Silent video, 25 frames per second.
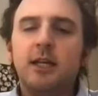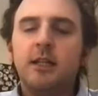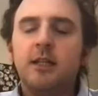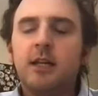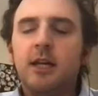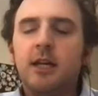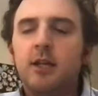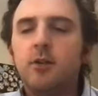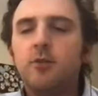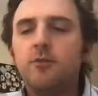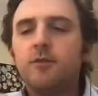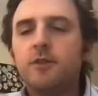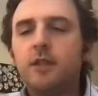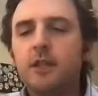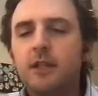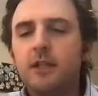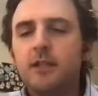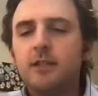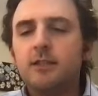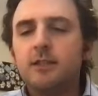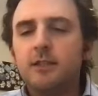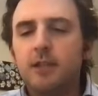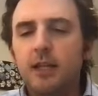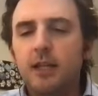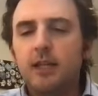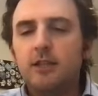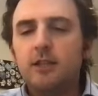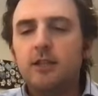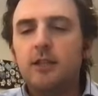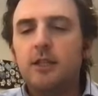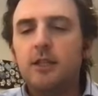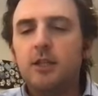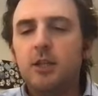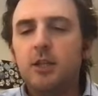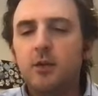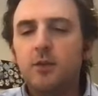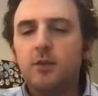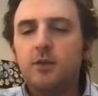I I don't think it's likely
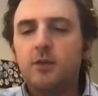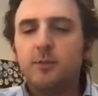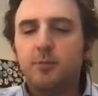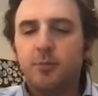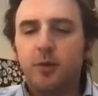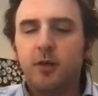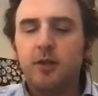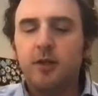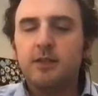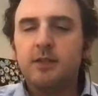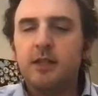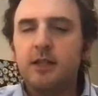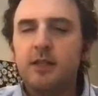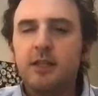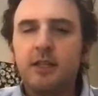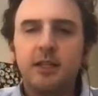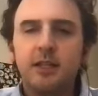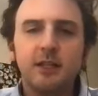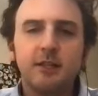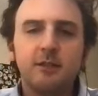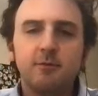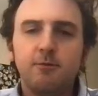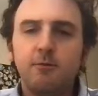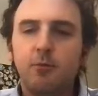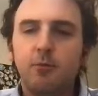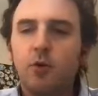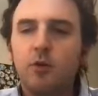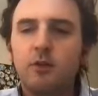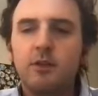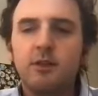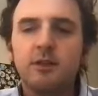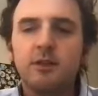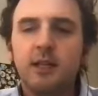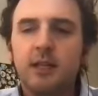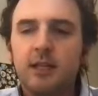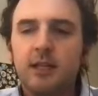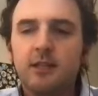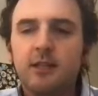he goes to prison. I think it's more
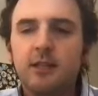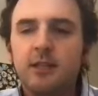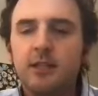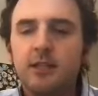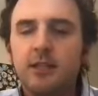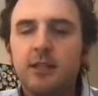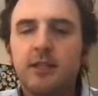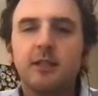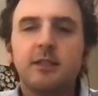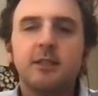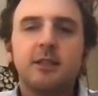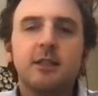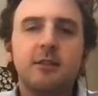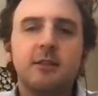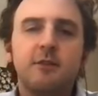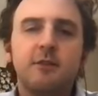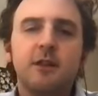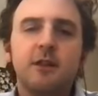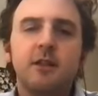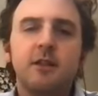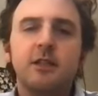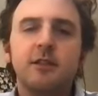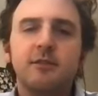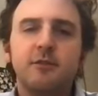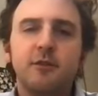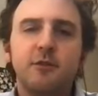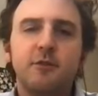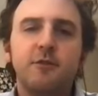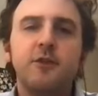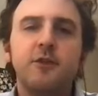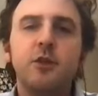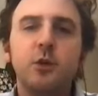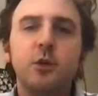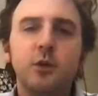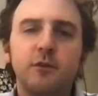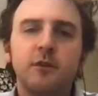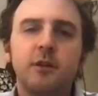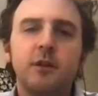than likely he gets convicted of a
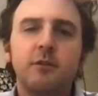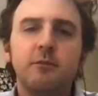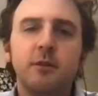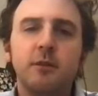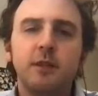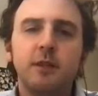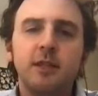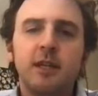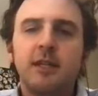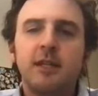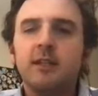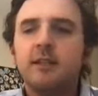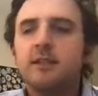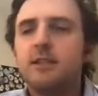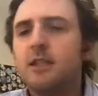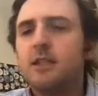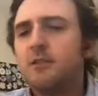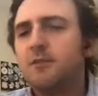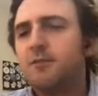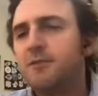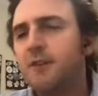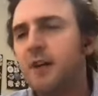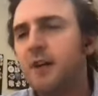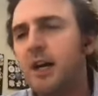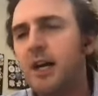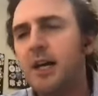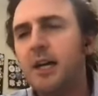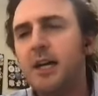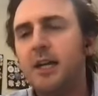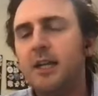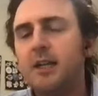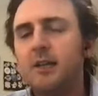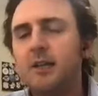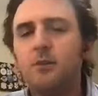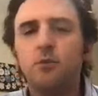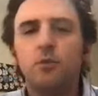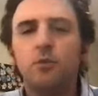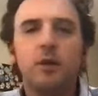few of them. But then, is it a
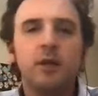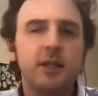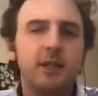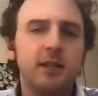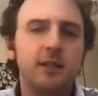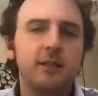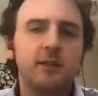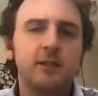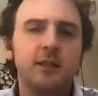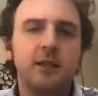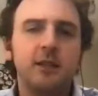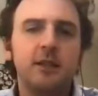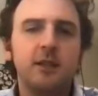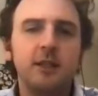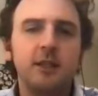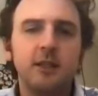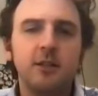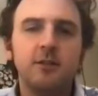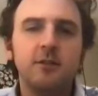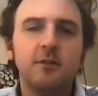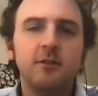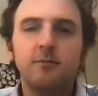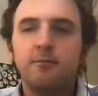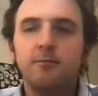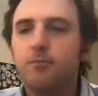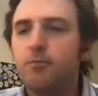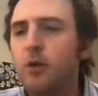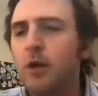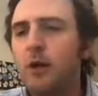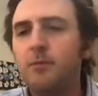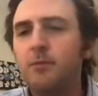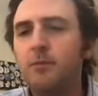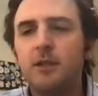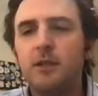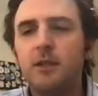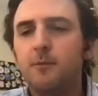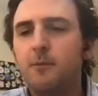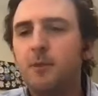fine? What is it? And he'll
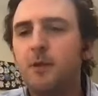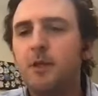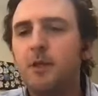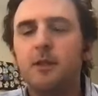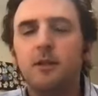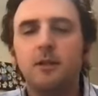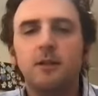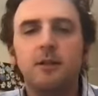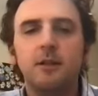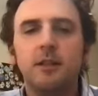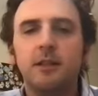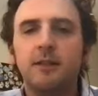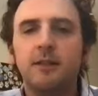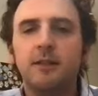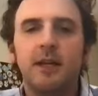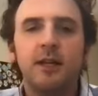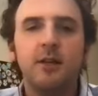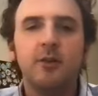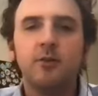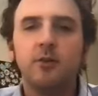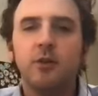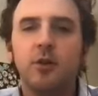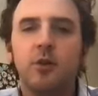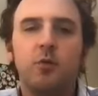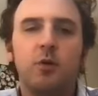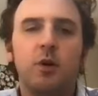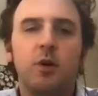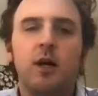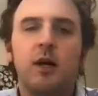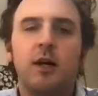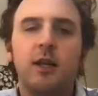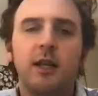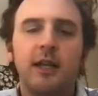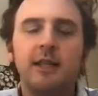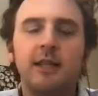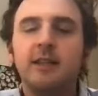probably appeal, and that'll go on.